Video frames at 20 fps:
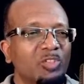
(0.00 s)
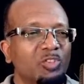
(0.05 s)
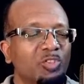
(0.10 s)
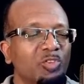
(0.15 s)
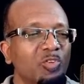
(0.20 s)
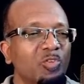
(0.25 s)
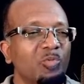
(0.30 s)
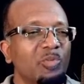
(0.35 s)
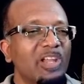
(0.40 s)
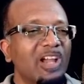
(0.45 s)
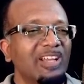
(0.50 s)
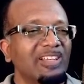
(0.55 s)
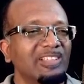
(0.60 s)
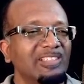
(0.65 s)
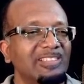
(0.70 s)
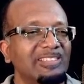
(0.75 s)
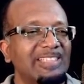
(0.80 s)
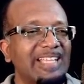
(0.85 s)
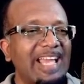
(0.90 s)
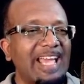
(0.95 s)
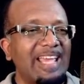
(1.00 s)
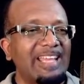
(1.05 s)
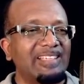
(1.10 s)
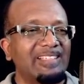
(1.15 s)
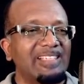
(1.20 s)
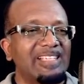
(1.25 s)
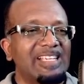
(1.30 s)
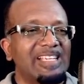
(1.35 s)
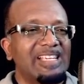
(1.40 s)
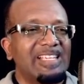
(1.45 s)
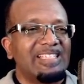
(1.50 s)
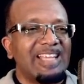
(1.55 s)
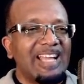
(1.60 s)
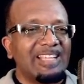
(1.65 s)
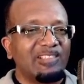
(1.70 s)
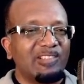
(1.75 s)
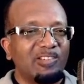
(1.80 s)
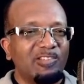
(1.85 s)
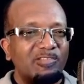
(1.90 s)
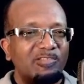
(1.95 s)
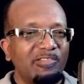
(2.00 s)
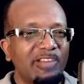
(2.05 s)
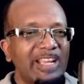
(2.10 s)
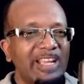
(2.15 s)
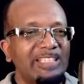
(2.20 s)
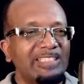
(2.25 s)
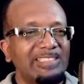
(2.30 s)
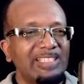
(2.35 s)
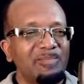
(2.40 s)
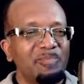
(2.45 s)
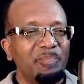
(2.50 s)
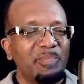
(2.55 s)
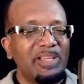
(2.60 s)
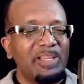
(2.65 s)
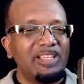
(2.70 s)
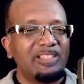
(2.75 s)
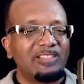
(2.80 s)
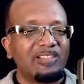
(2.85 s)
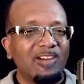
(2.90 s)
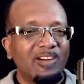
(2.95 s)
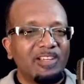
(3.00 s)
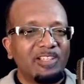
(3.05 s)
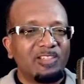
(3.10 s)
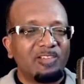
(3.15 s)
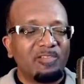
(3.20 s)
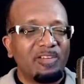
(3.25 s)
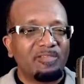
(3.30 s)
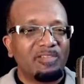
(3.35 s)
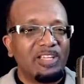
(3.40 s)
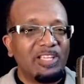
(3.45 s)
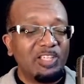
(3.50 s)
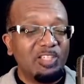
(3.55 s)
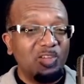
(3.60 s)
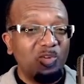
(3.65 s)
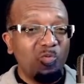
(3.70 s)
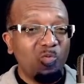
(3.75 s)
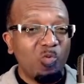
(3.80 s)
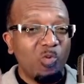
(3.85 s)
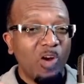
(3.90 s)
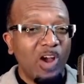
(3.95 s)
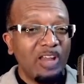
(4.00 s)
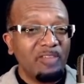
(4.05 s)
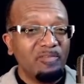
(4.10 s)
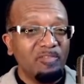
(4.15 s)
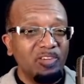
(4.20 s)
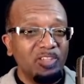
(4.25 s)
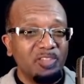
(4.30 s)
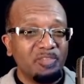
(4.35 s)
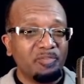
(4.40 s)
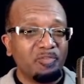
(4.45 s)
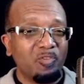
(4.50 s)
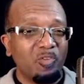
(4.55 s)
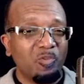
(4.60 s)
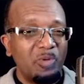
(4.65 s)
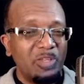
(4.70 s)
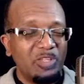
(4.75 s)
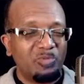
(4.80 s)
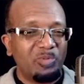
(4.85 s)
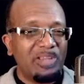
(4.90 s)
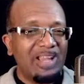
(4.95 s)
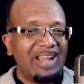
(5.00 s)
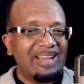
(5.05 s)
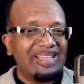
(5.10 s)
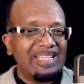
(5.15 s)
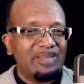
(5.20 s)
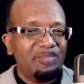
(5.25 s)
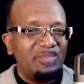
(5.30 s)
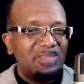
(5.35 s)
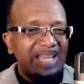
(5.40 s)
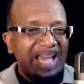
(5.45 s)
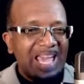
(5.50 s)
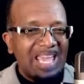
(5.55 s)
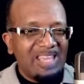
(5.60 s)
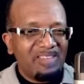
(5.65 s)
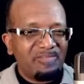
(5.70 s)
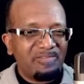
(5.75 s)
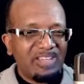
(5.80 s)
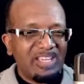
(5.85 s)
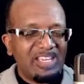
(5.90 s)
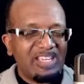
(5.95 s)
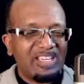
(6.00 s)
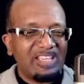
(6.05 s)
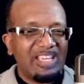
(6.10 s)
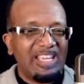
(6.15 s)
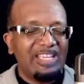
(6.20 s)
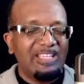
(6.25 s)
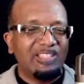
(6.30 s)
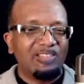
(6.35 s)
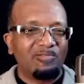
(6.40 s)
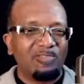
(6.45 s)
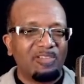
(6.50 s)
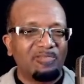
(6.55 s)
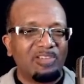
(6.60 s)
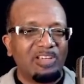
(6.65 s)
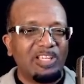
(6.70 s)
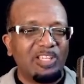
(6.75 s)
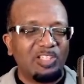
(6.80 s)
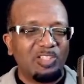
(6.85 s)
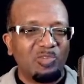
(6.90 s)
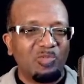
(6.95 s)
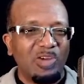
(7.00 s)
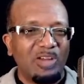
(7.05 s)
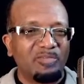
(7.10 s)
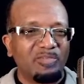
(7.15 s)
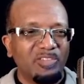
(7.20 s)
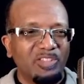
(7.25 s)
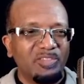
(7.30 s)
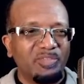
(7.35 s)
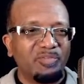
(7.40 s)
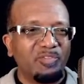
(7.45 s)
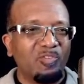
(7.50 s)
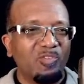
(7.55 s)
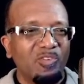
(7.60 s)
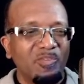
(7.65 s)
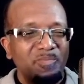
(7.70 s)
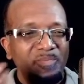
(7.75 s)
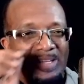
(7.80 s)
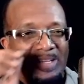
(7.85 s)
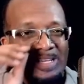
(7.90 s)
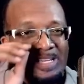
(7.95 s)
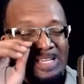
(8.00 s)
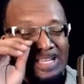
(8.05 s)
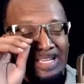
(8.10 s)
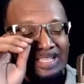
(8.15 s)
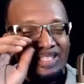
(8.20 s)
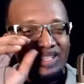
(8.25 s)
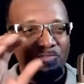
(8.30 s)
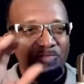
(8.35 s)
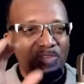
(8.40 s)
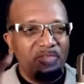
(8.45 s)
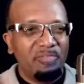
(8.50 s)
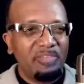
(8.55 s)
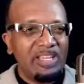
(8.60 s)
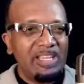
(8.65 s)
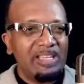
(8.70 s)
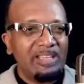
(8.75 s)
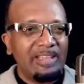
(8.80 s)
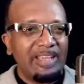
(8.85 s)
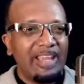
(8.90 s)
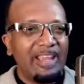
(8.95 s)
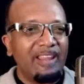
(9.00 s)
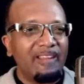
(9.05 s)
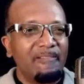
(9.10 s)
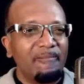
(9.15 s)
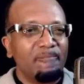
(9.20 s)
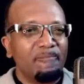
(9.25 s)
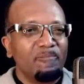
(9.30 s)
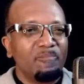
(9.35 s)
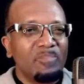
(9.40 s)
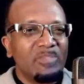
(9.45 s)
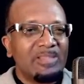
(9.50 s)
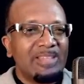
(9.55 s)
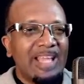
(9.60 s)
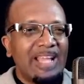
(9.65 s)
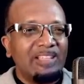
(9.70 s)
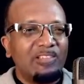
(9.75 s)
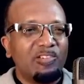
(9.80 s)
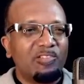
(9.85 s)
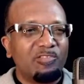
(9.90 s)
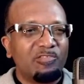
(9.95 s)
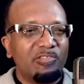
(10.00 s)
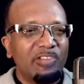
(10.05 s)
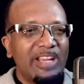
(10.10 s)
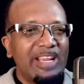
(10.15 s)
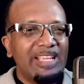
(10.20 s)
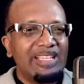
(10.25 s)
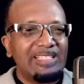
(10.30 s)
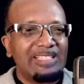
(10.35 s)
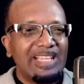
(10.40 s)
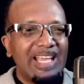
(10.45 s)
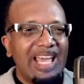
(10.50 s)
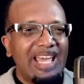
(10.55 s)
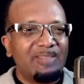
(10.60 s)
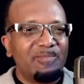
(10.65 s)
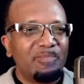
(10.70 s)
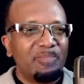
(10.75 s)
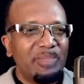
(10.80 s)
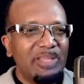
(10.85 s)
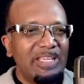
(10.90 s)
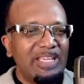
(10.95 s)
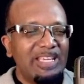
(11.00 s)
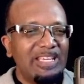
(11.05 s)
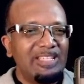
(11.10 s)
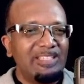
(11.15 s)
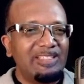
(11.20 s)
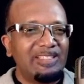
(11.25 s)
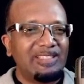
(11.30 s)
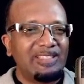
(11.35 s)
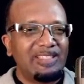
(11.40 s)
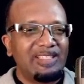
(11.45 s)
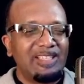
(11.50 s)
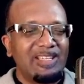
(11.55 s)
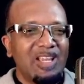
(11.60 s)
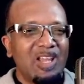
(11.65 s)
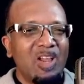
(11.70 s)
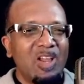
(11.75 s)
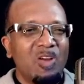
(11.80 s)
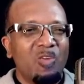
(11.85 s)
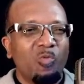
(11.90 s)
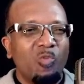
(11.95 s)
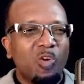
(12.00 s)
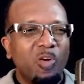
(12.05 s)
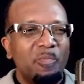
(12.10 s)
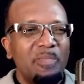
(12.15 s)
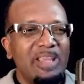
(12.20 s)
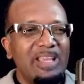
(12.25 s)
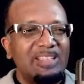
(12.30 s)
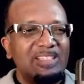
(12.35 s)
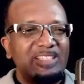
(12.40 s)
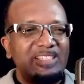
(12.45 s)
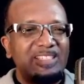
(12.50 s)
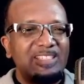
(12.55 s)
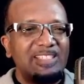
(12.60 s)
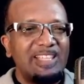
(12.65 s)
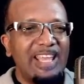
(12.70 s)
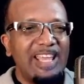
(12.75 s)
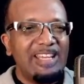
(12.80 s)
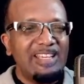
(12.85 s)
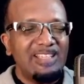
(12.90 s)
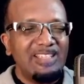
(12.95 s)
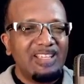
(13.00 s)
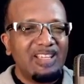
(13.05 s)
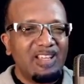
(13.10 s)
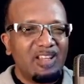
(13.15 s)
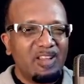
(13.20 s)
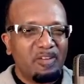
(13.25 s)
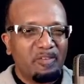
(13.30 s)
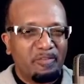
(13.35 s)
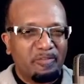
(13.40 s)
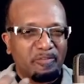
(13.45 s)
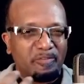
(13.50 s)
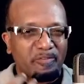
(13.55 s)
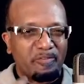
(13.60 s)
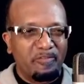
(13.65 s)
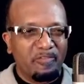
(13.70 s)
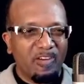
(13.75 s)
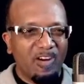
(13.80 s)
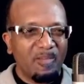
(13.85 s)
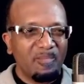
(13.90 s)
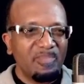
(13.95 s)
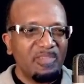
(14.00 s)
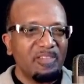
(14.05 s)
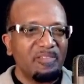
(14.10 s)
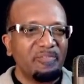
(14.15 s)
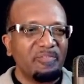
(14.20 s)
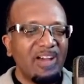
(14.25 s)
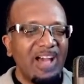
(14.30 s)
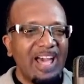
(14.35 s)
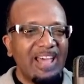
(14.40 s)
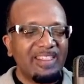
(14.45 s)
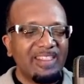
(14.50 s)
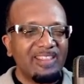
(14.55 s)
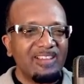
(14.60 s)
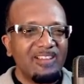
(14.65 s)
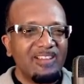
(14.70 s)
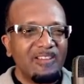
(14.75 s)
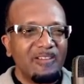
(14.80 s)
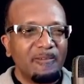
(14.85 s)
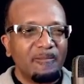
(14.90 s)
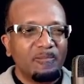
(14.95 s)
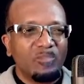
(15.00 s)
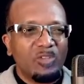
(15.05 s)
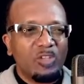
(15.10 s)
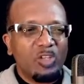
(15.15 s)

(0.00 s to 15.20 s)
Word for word: So we understand that grace and peace got into Revelation 1, verse 4, which we are deep diving into Revelation 1, verse 4. It is revealed there that grace and peace were being sent from the Father